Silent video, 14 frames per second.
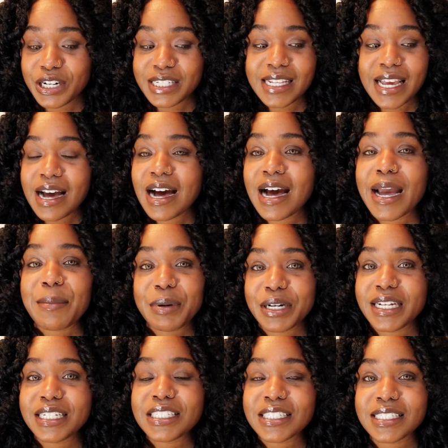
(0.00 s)
It's like
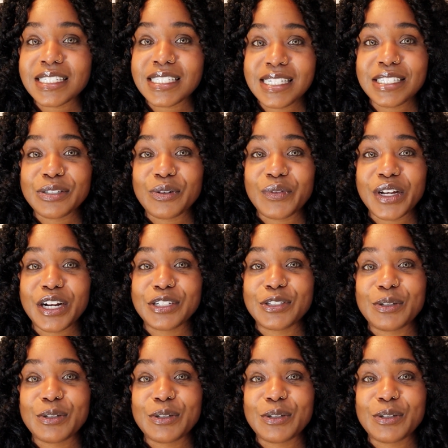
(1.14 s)
hibernation season over here.